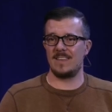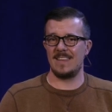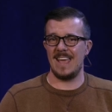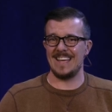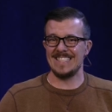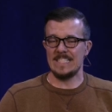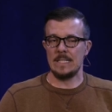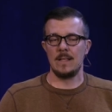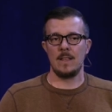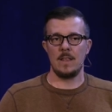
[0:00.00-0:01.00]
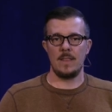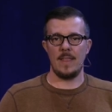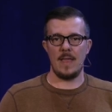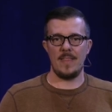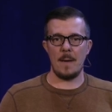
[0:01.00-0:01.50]
today,
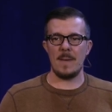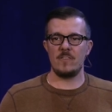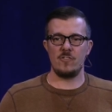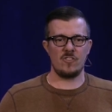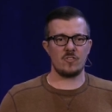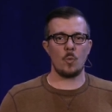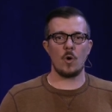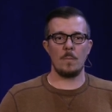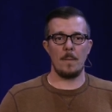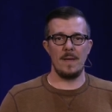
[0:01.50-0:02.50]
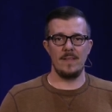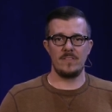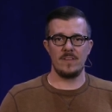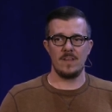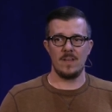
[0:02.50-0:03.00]
that, that made you squirm a
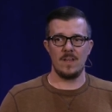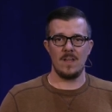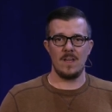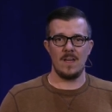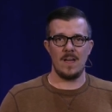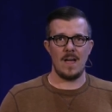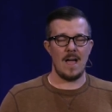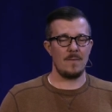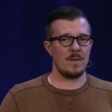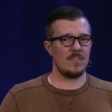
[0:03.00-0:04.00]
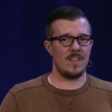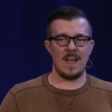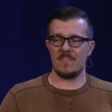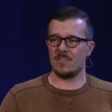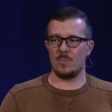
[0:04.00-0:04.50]
bit. Because a
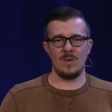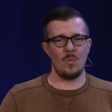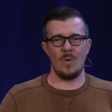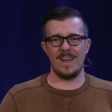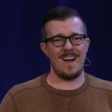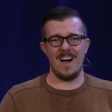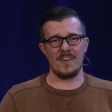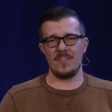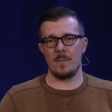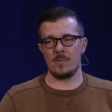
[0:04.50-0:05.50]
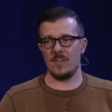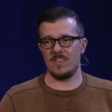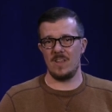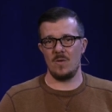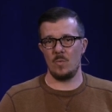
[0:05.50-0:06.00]
lot of us, we don't want to honor the
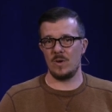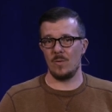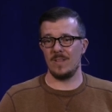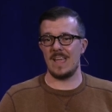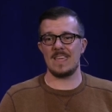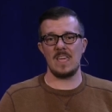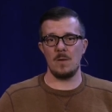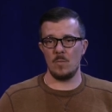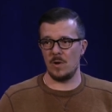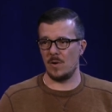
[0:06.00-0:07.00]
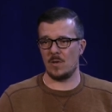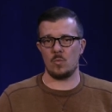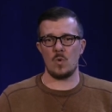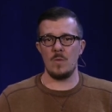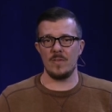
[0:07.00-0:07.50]
president. We don't like him. We don't
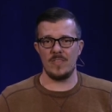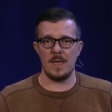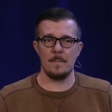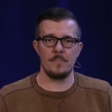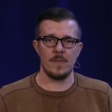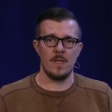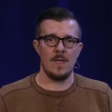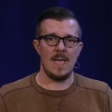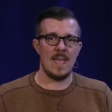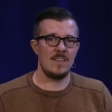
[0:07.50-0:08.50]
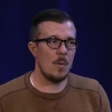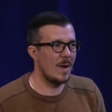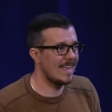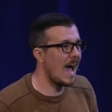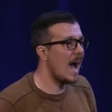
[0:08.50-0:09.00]
agree with him. And yet,
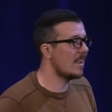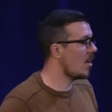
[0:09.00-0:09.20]
what God